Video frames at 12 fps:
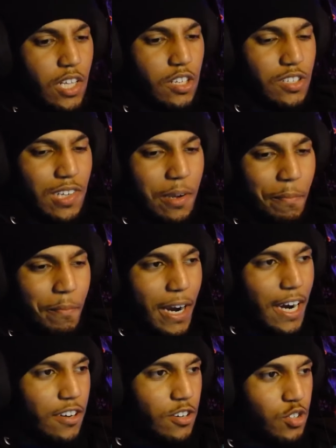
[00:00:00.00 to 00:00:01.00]
There's like
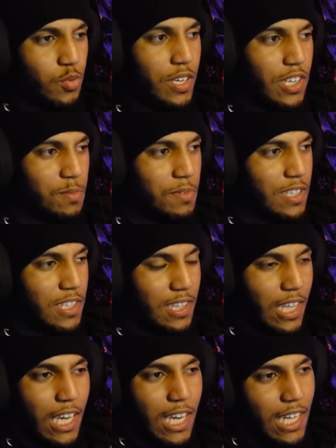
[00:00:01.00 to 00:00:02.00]
minor tweaks, but
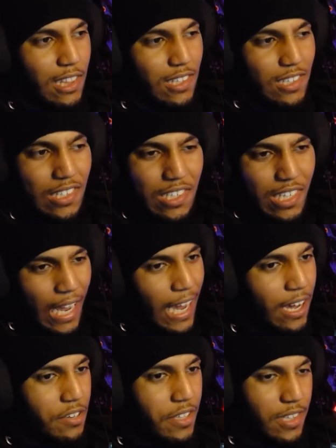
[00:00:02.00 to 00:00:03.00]
they got this
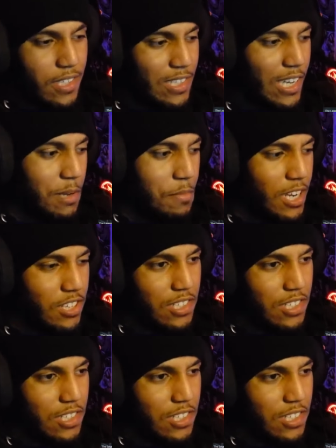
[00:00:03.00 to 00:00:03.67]
down in this animation.